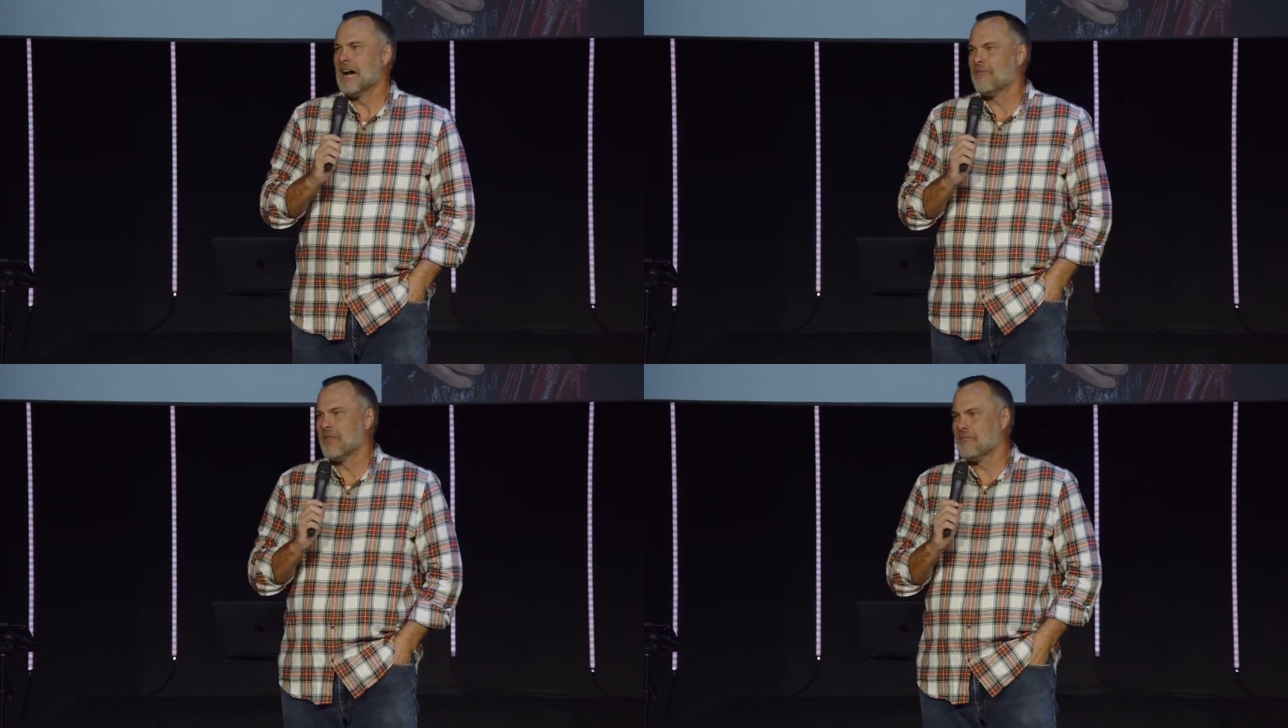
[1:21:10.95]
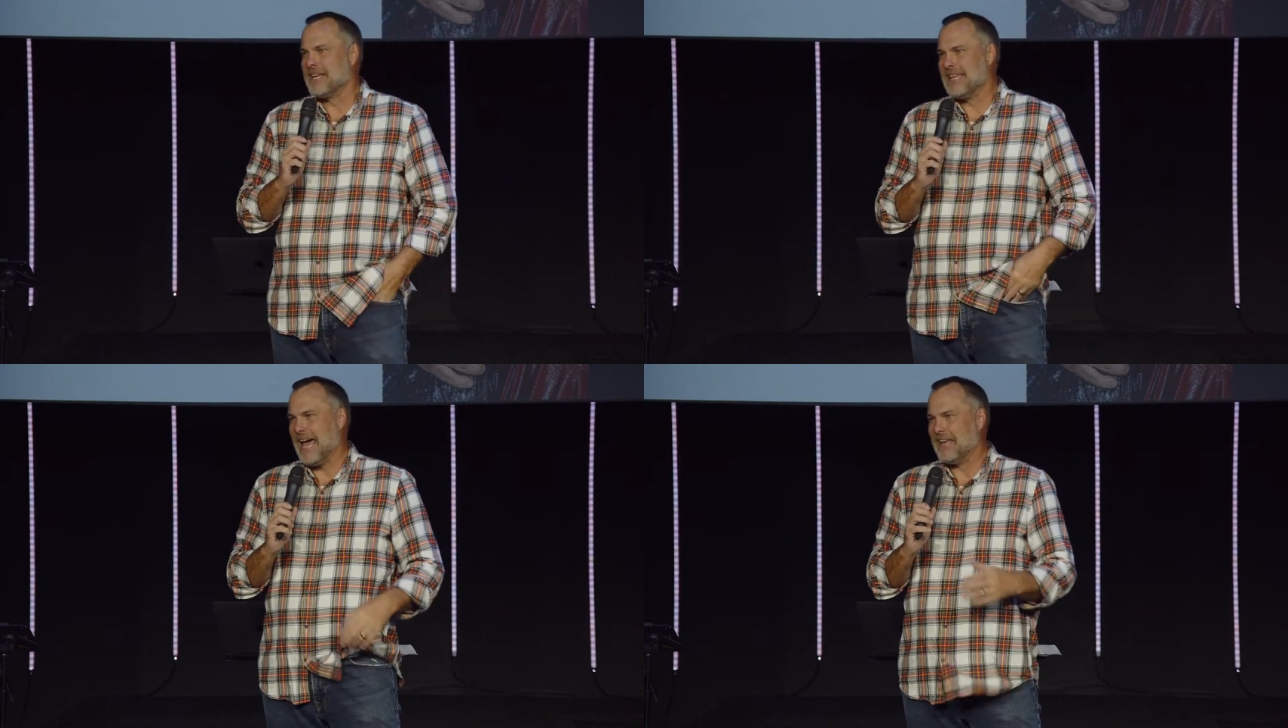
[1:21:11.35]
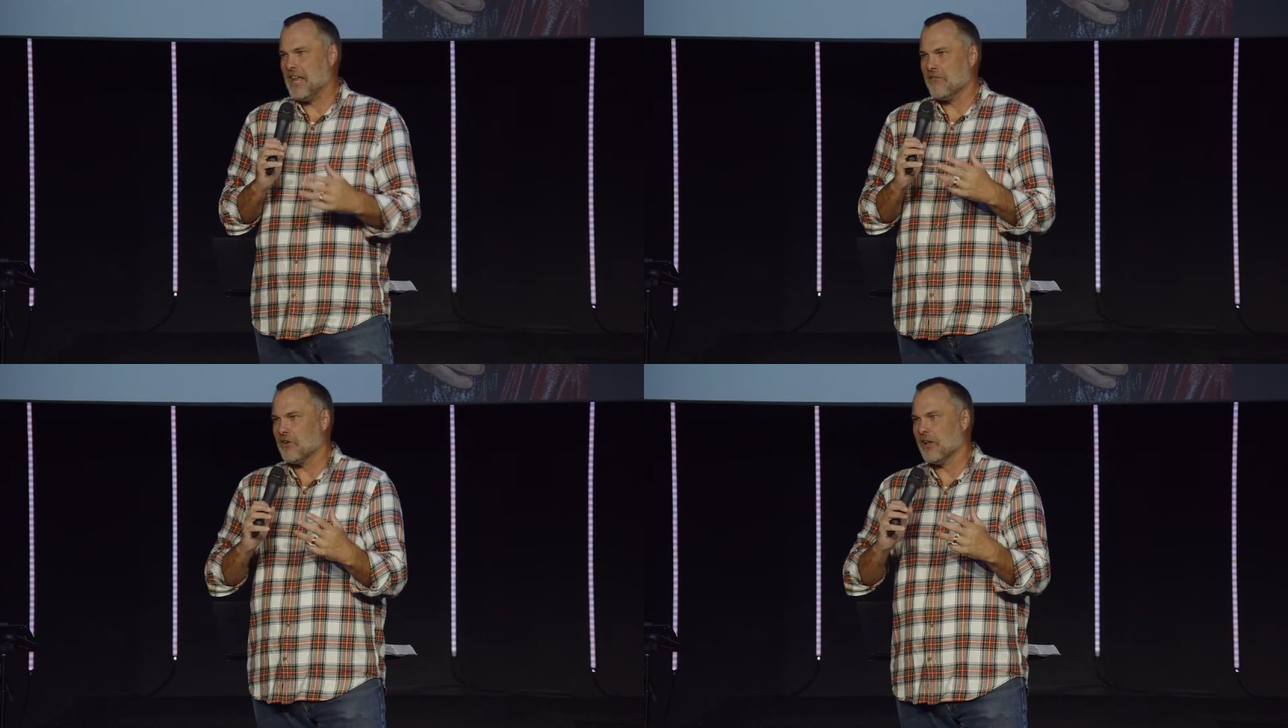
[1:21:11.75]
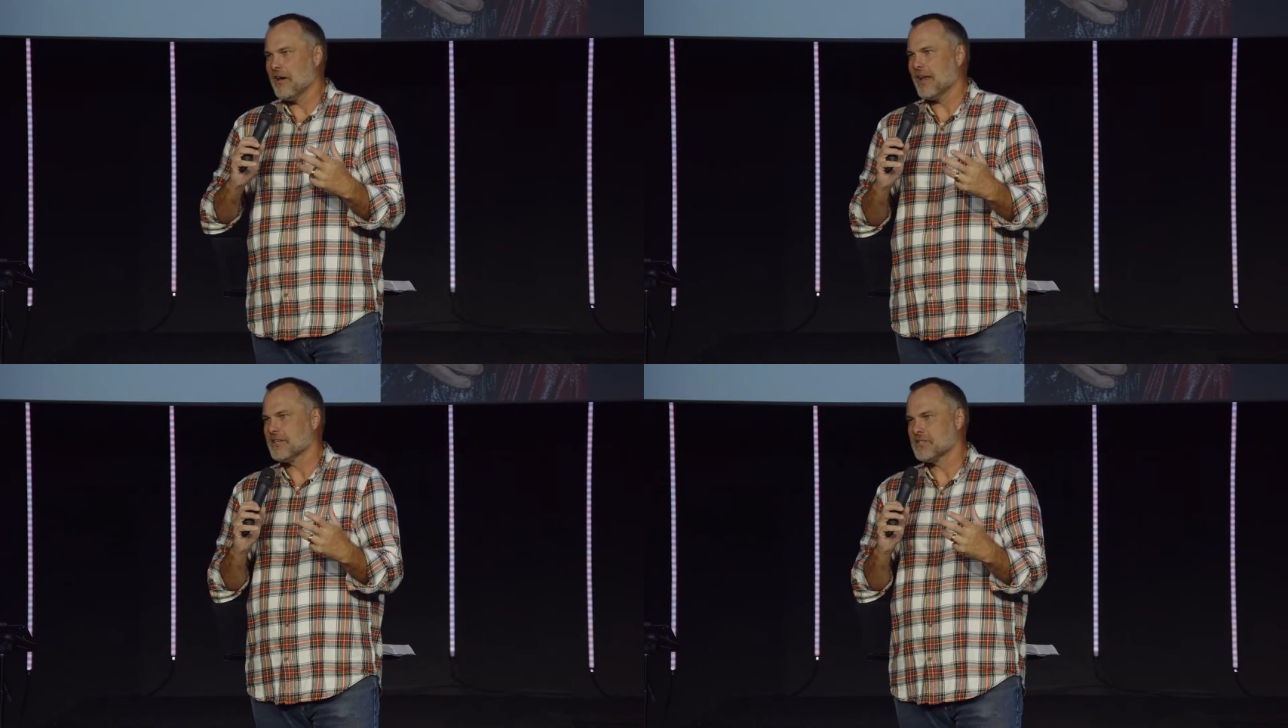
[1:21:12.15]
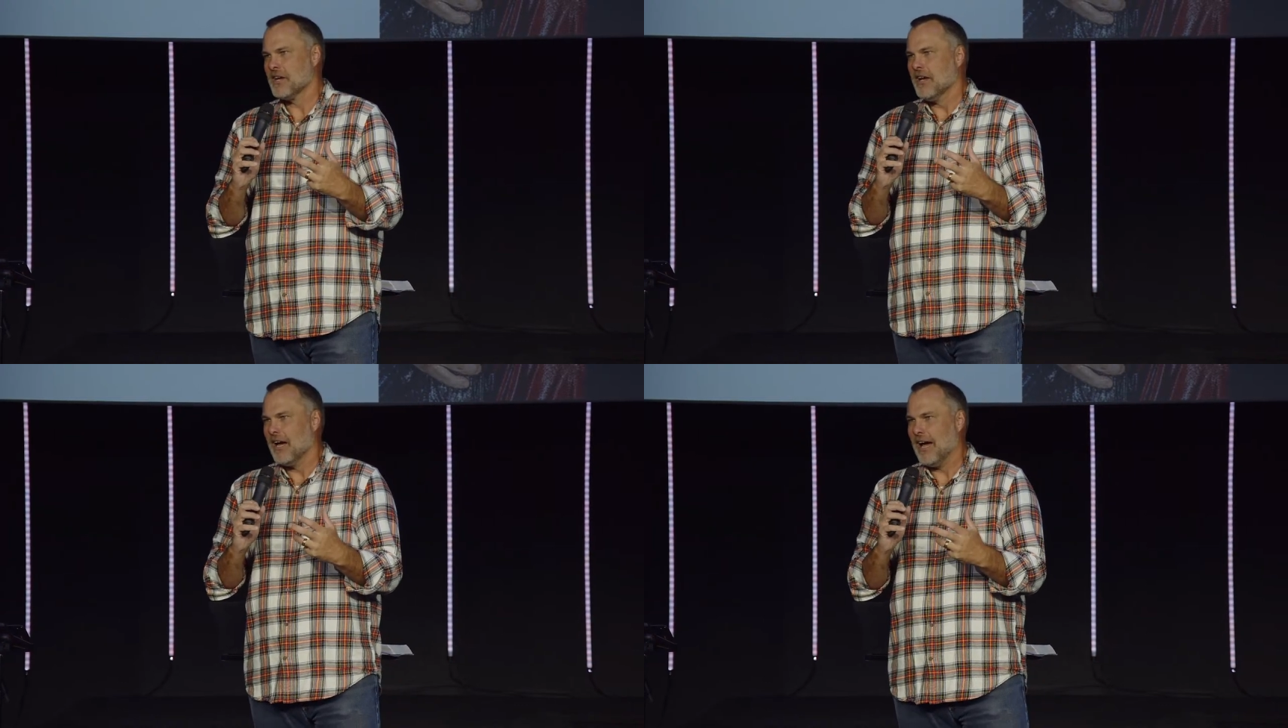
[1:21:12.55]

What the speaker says: that my dad never let us,